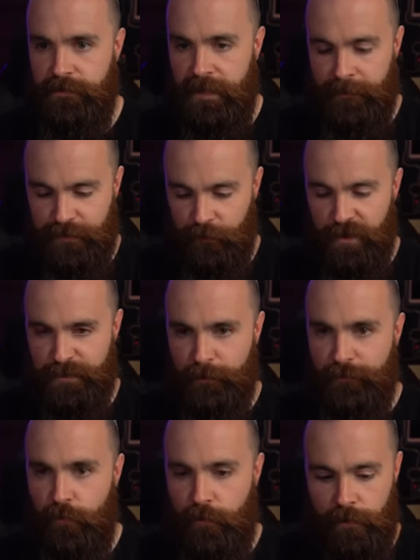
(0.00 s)
Same story as
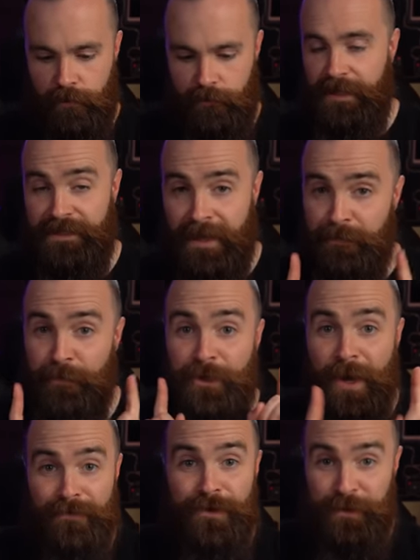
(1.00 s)
before, except we do
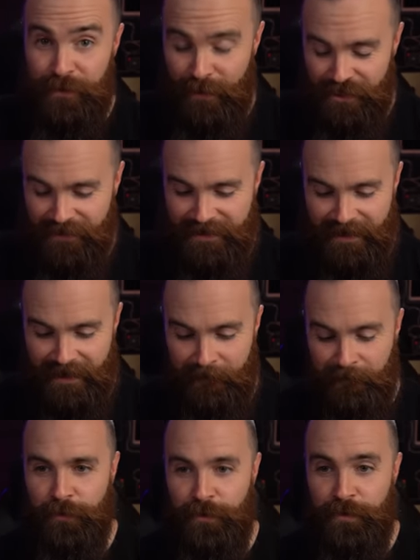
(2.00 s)
have a new switch this time.
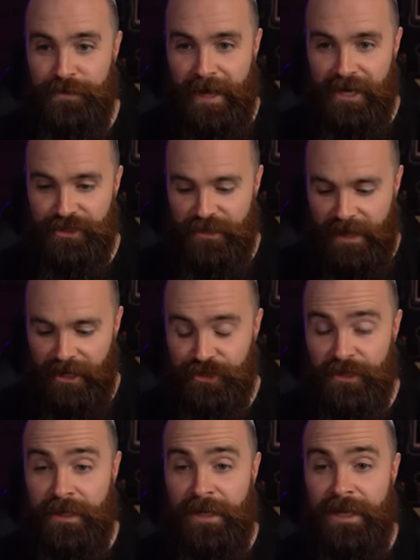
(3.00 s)
We'll do dash dash